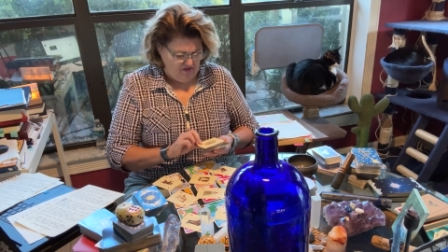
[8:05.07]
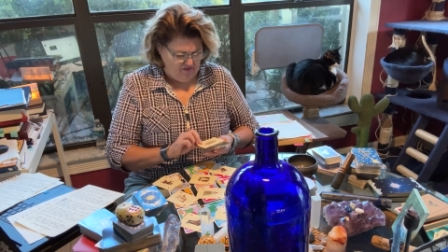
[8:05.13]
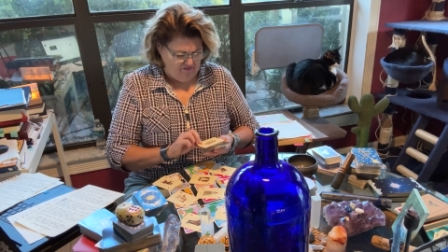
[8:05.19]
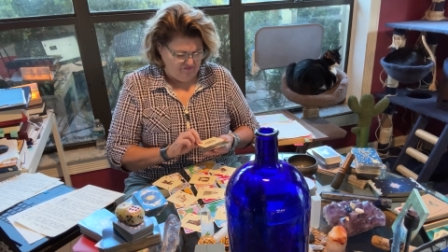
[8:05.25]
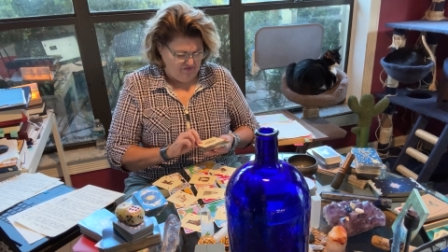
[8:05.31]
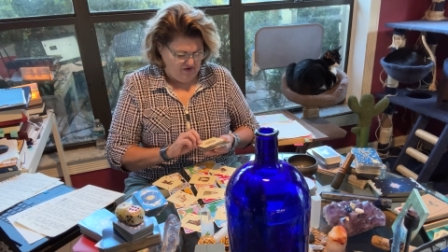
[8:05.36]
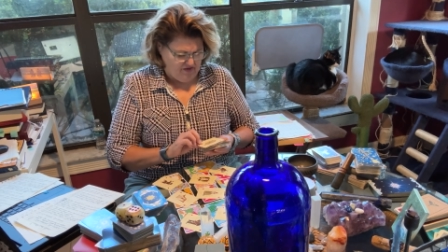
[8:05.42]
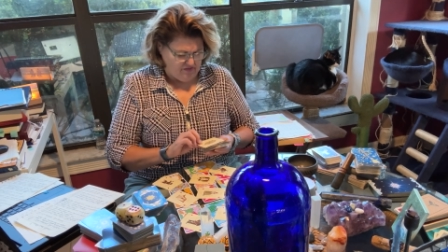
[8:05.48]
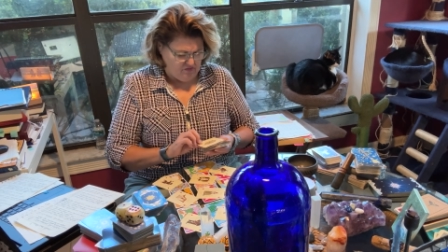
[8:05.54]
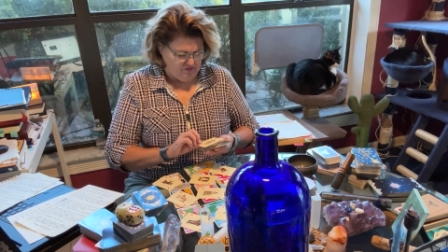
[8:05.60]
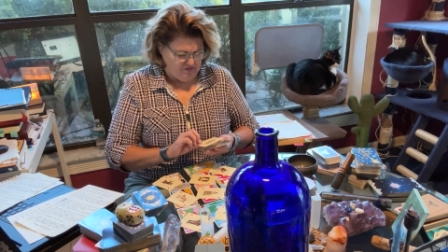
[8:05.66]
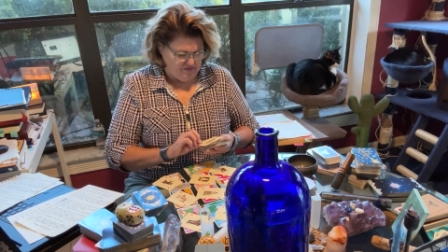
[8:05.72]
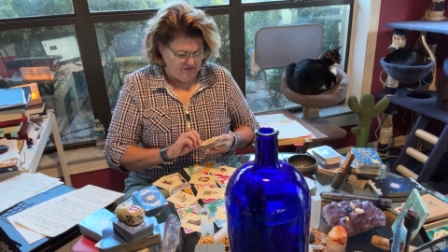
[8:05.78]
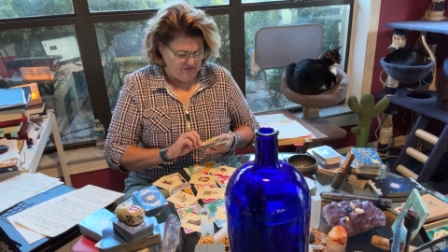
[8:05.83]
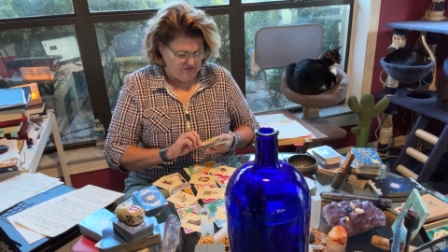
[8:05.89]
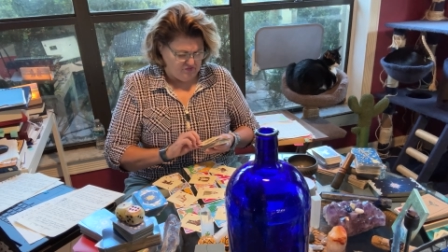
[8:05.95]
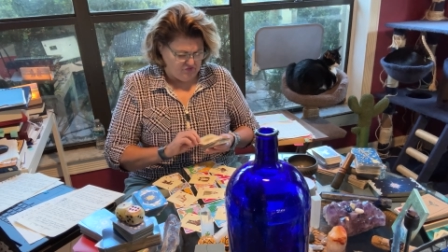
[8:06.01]
Final
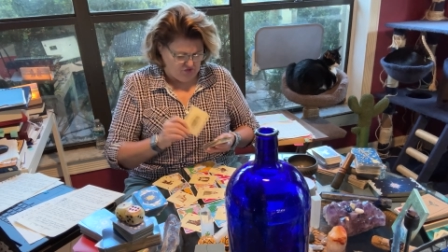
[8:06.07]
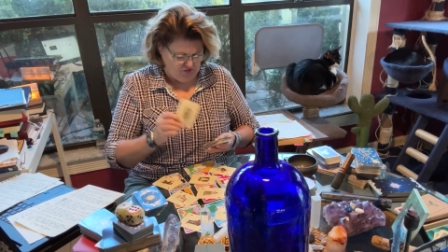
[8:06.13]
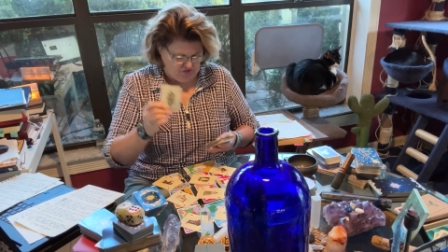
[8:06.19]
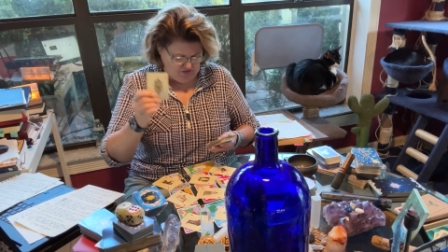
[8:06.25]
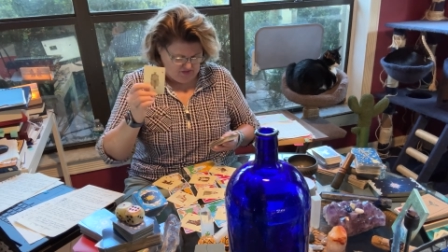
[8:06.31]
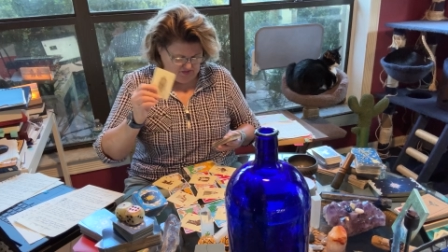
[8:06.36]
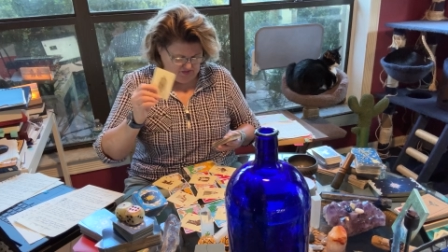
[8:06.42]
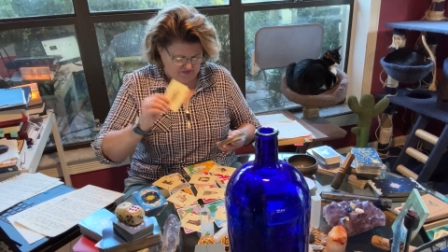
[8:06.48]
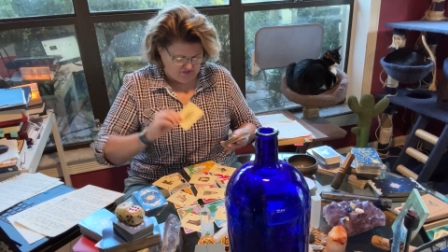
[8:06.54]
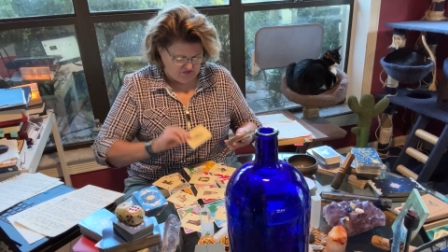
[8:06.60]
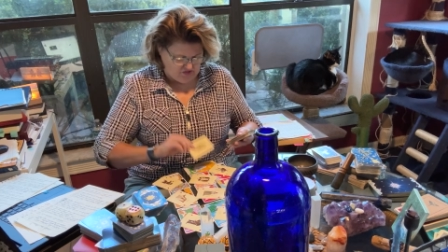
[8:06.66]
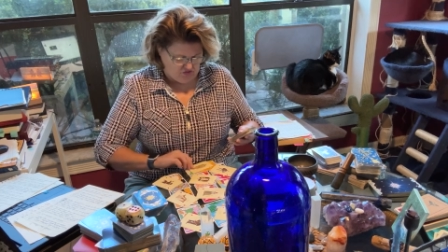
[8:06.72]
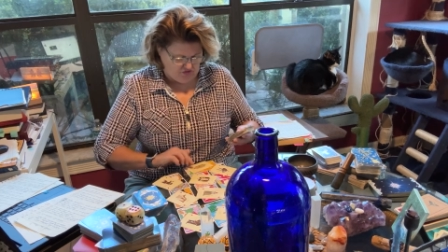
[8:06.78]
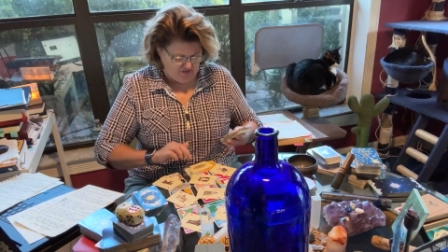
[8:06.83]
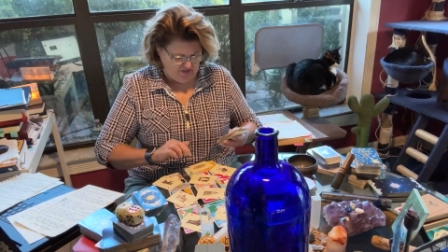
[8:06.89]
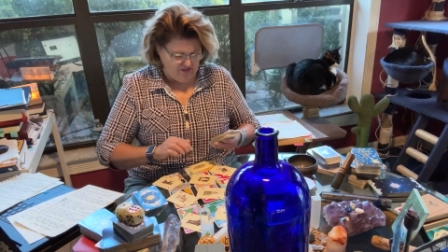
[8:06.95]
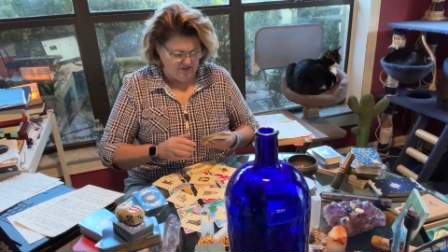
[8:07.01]
energy is
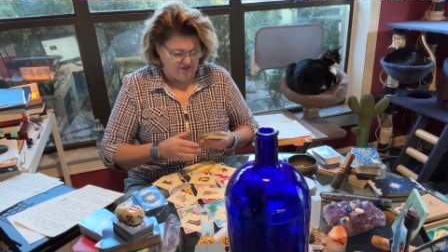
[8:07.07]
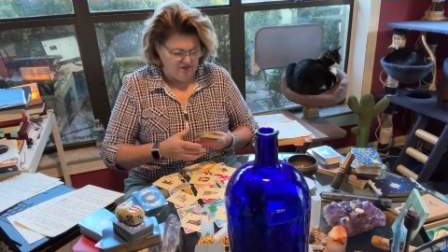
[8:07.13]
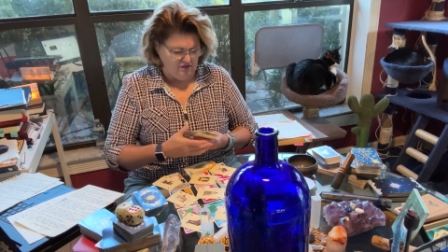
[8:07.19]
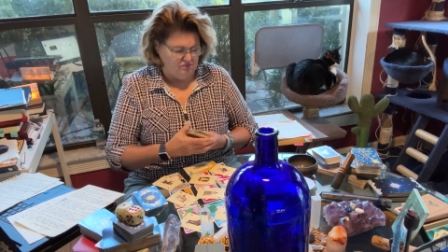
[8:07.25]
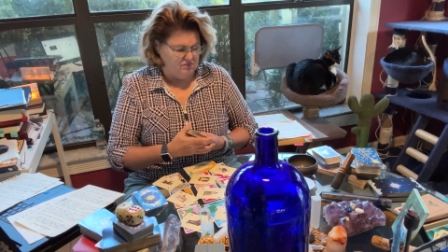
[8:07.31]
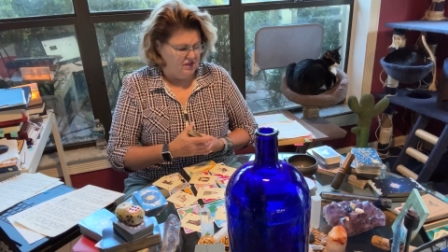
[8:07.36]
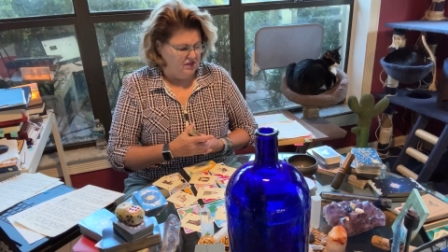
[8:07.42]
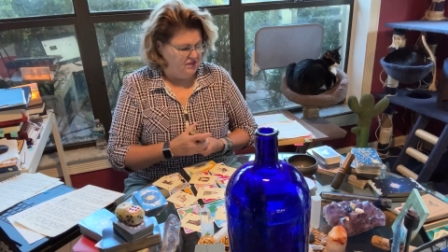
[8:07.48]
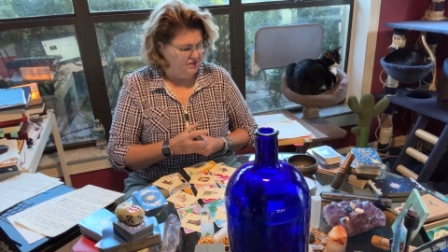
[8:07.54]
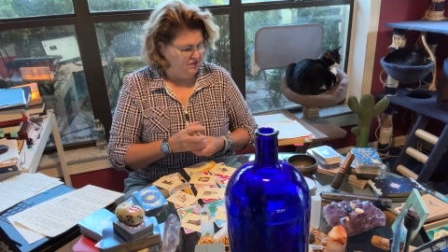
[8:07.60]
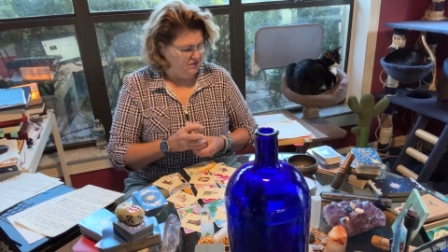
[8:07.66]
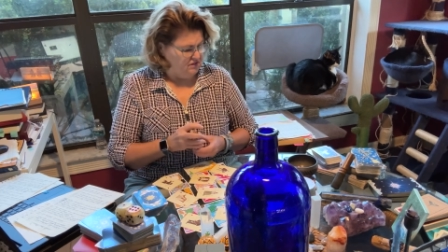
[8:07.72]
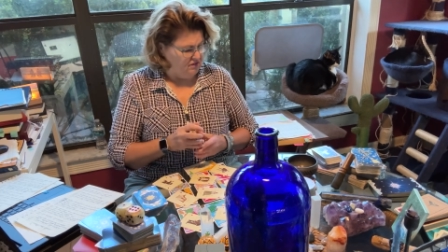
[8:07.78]
you'll end the month